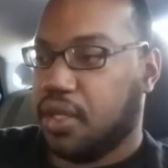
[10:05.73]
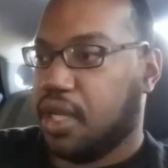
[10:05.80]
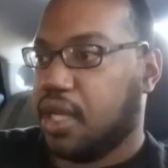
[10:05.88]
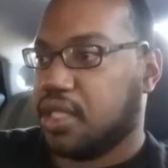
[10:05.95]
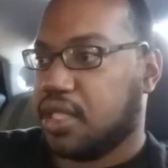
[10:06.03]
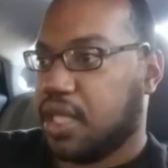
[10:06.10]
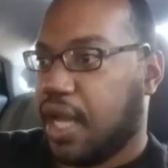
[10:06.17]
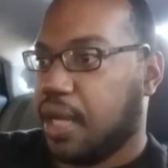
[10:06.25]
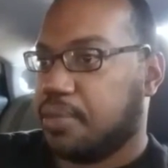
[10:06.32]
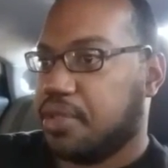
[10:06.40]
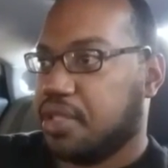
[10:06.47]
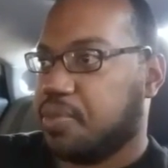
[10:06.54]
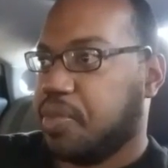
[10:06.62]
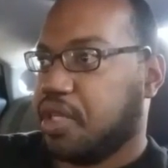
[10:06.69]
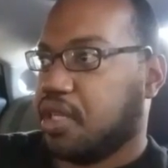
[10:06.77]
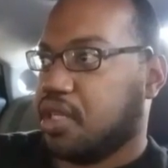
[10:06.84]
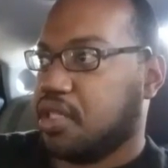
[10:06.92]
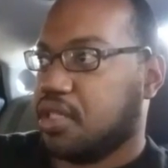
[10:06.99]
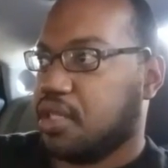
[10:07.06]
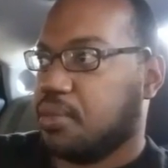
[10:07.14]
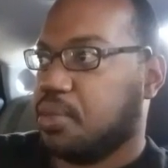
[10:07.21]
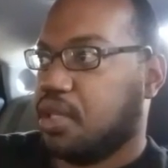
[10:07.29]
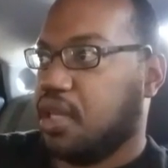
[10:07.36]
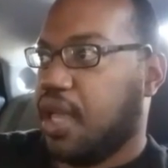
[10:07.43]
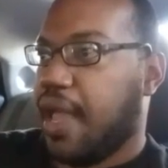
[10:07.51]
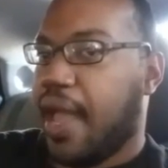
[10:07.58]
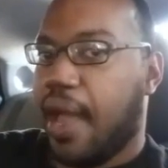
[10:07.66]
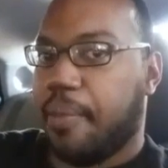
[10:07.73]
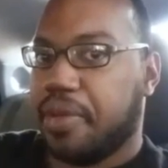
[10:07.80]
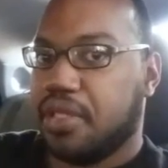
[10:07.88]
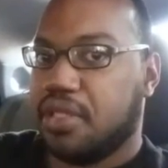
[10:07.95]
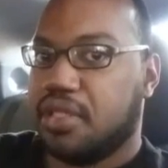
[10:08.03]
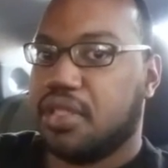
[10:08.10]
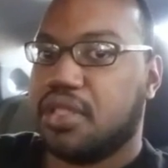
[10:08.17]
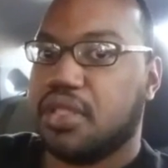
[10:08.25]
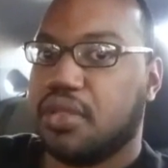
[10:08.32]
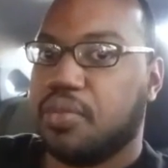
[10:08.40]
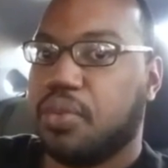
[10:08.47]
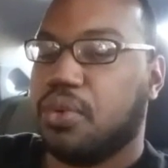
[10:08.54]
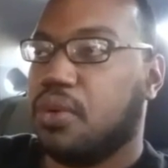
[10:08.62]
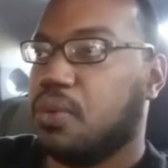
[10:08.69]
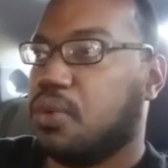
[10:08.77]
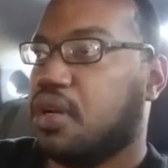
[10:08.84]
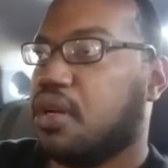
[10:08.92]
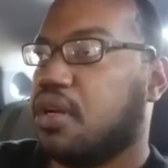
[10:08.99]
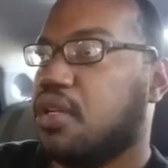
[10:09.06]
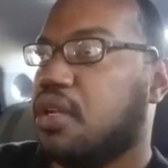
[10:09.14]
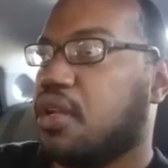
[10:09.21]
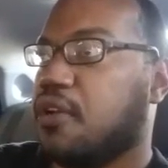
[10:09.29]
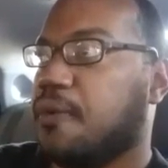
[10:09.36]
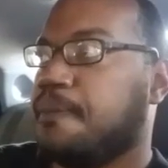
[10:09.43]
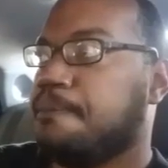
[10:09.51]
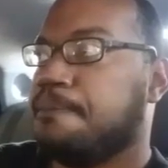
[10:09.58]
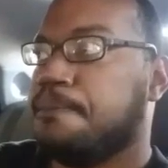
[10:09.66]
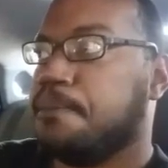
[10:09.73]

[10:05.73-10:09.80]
You can't stop just because something happens to the point where, you know,